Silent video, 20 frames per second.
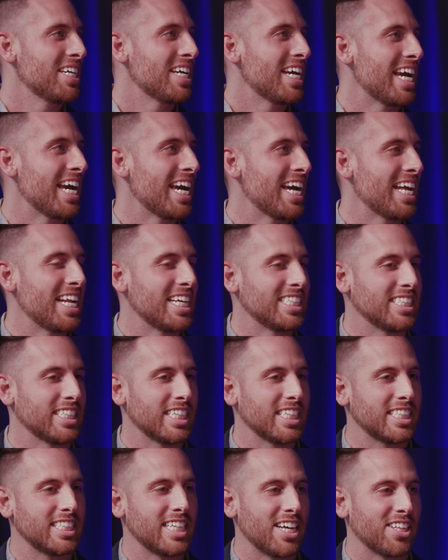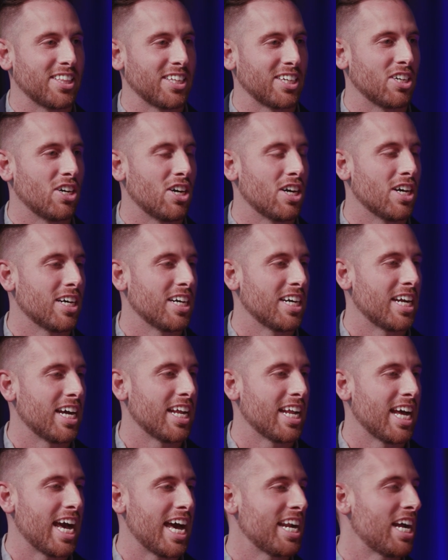And as he gets out the car,
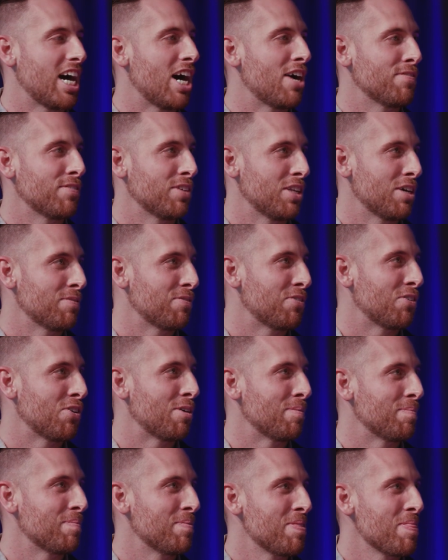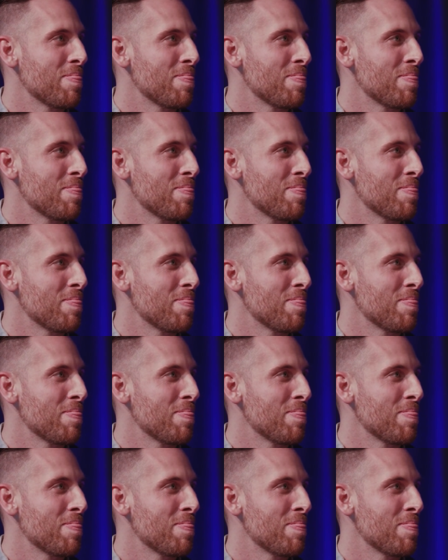I had an envelope for him.